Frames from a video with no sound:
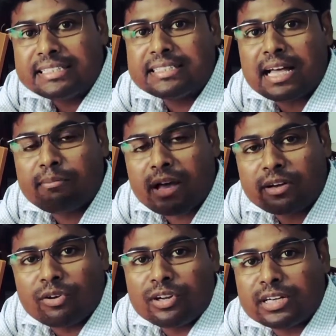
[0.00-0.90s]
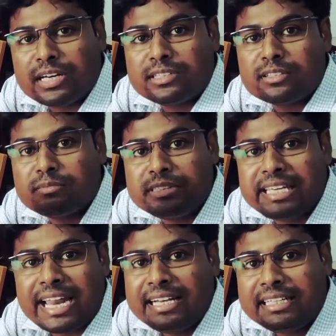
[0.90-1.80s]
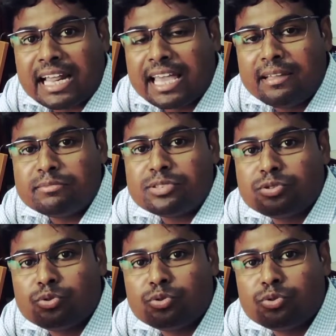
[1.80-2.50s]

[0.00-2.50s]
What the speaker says: the microorganism 10 times